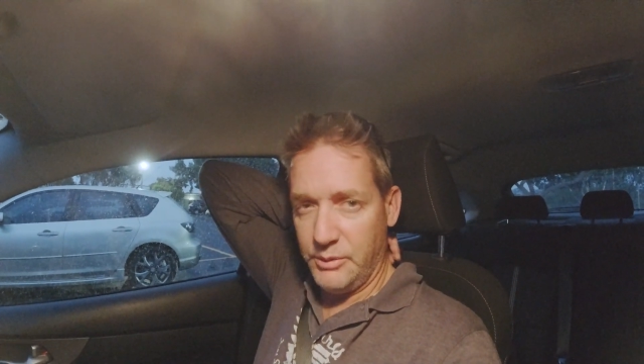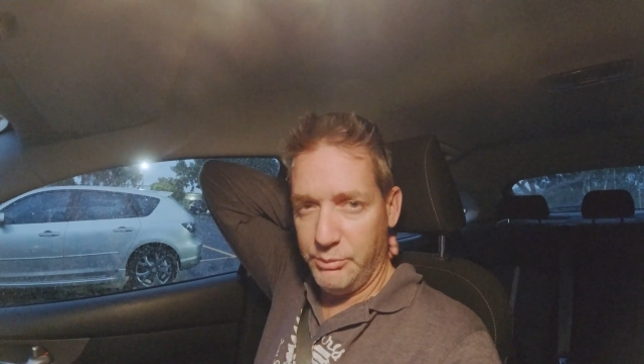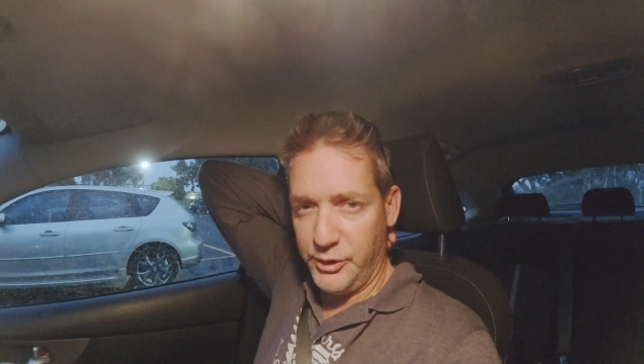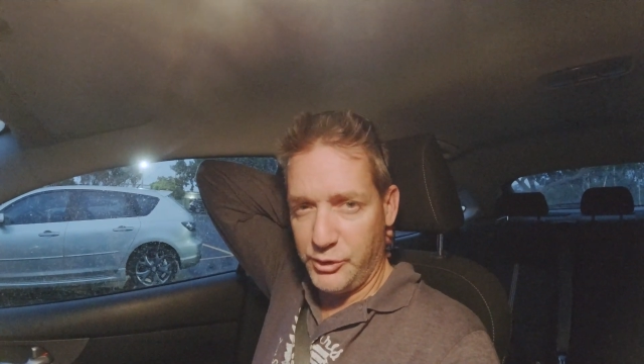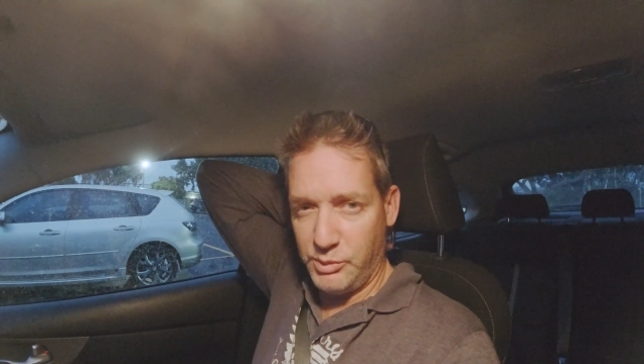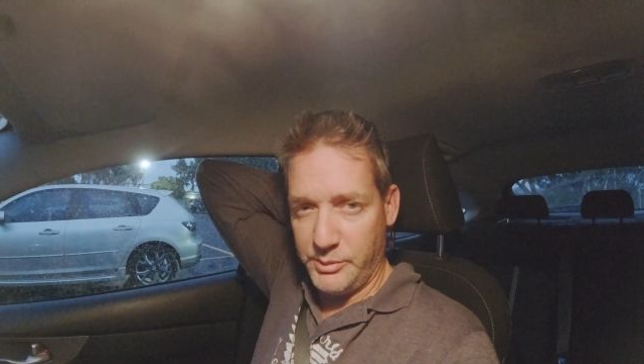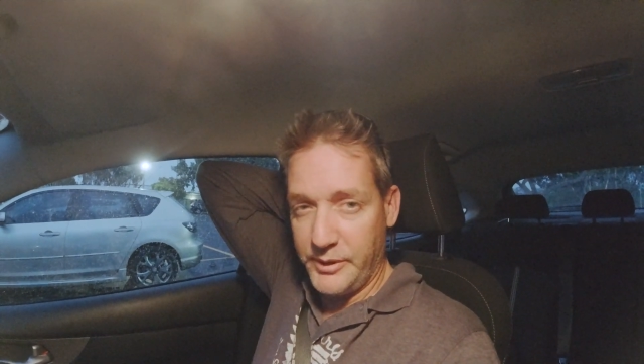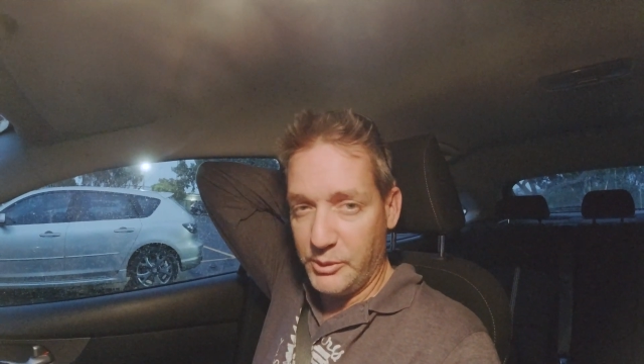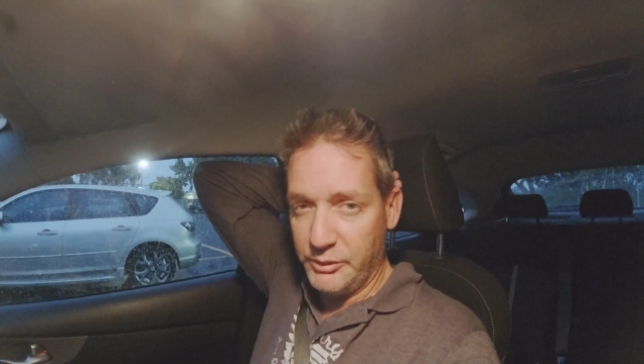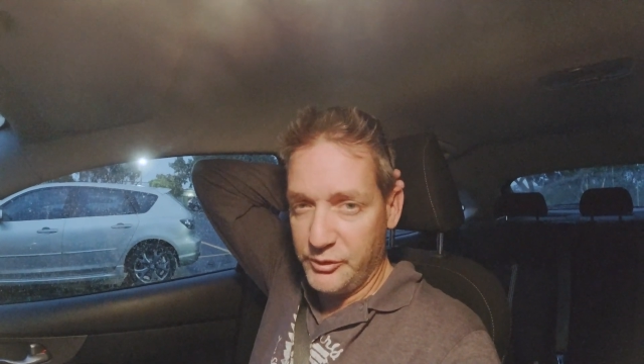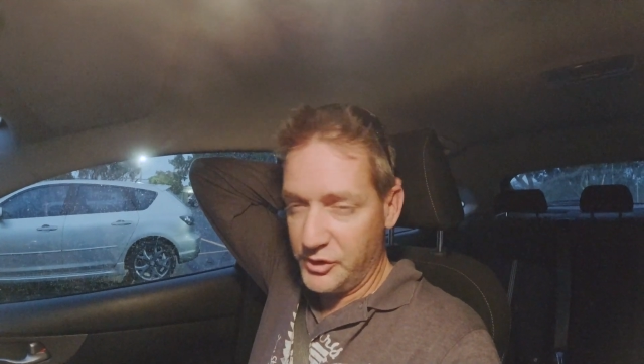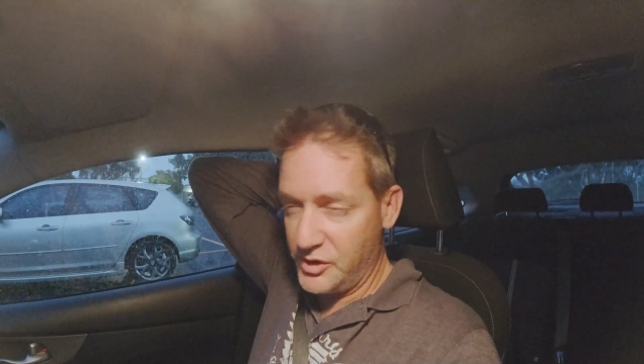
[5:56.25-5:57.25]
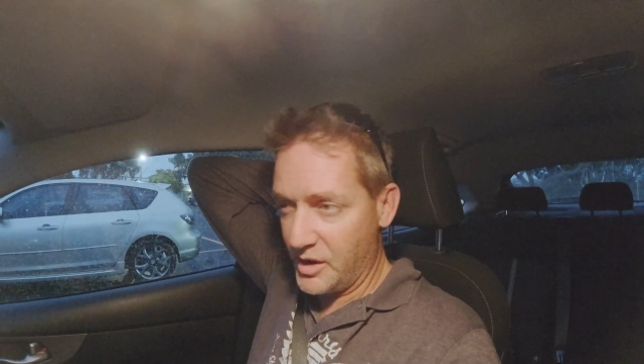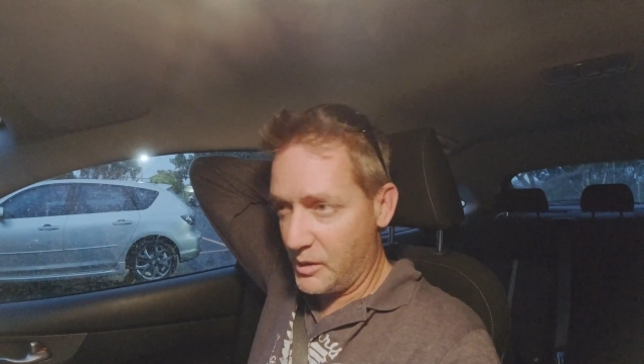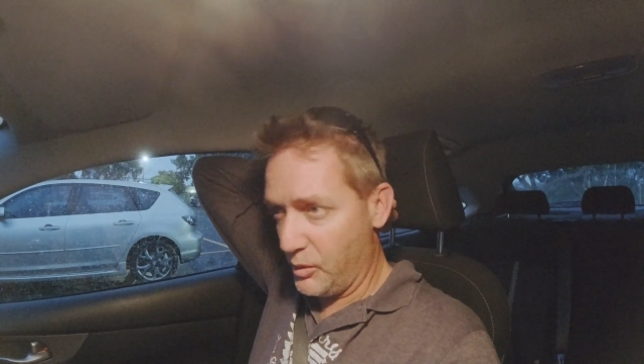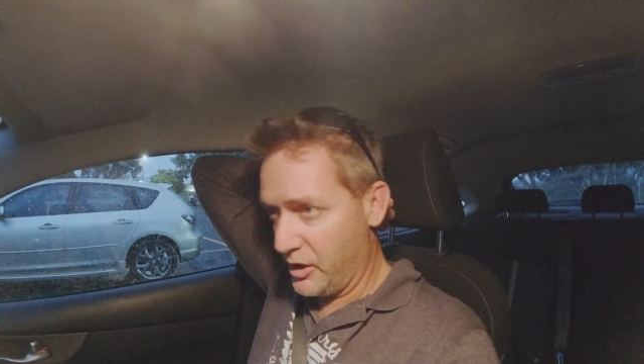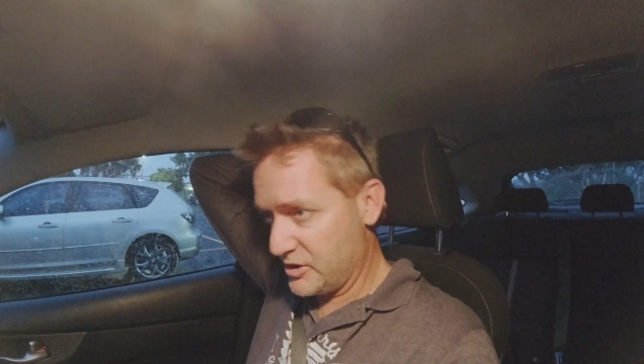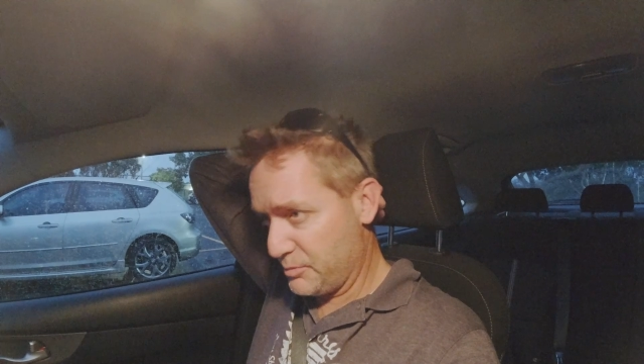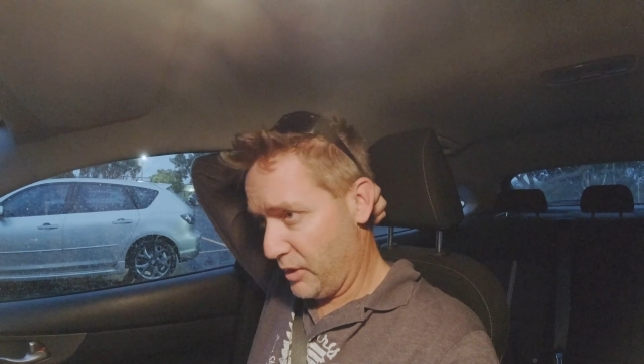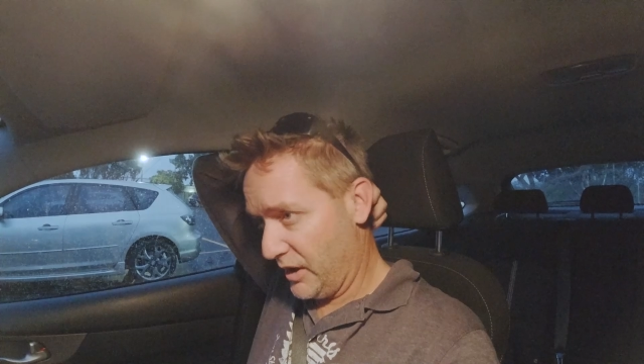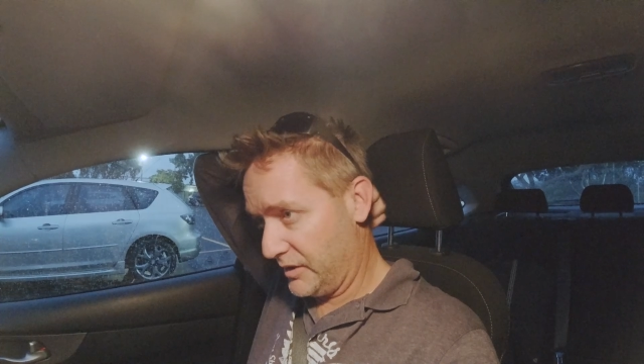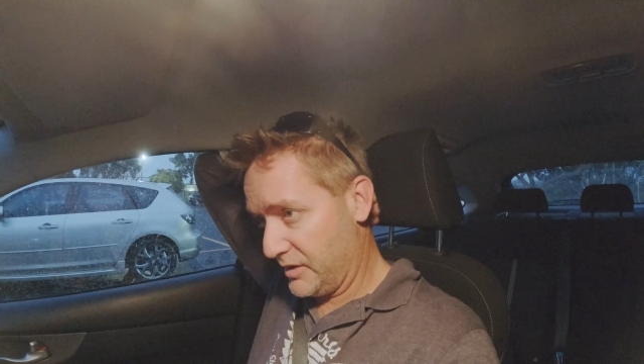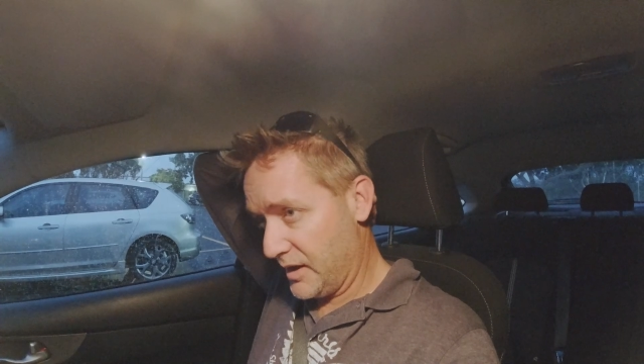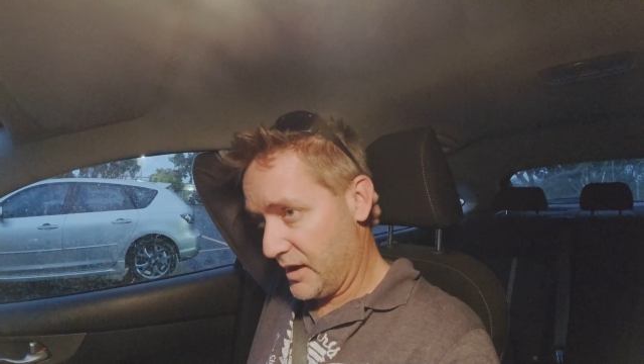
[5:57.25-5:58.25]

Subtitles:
me swimming with the Ticwatch, but